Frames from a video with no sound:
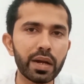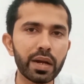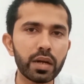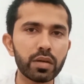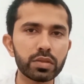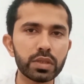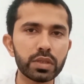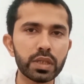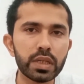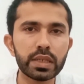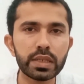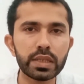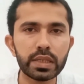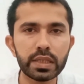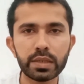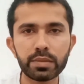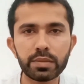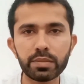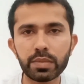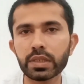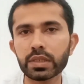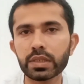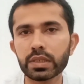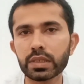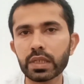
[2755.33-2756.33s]
Around
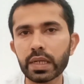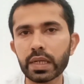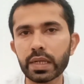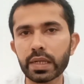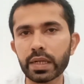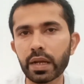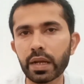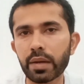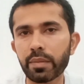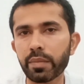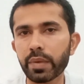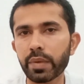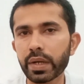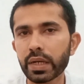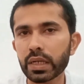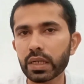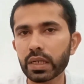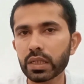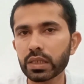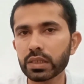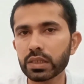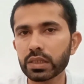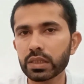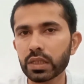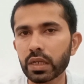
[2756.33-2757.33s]
13% of
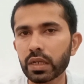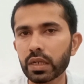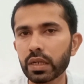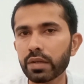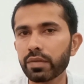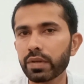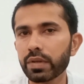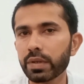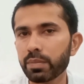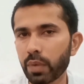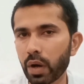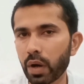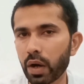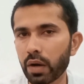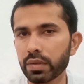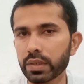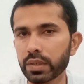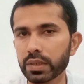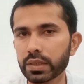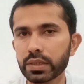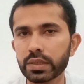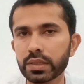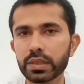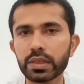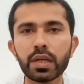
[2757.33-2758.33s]
Americans live in
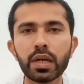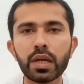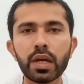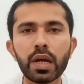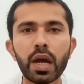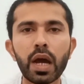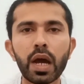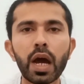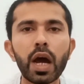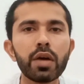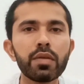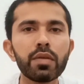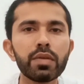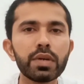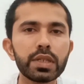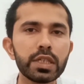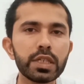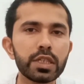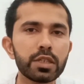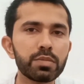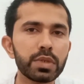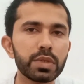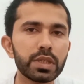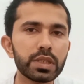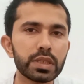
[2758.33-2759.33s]
poverty. However,
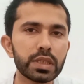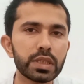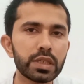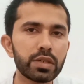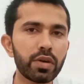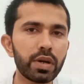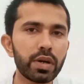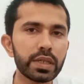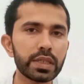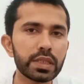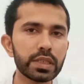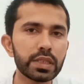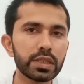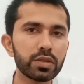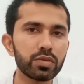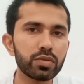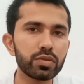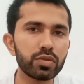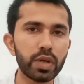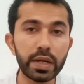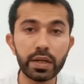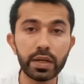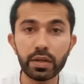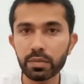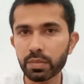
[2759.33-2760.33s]
this percentage
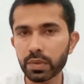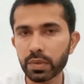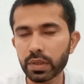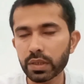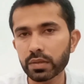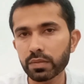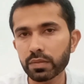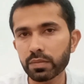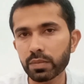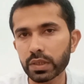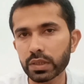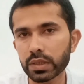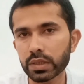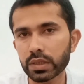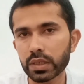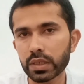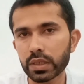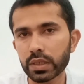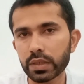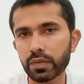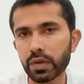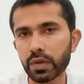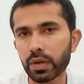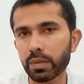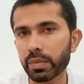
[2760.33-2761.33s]
rises to
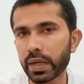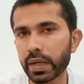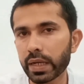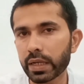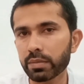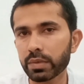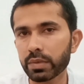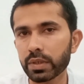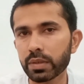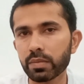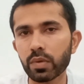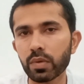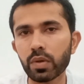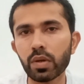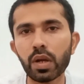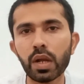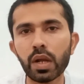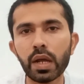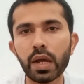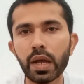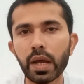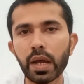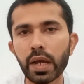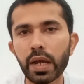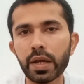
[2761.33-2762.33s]
25% for Black
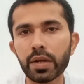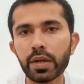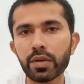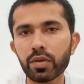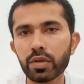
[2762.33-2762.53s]
people and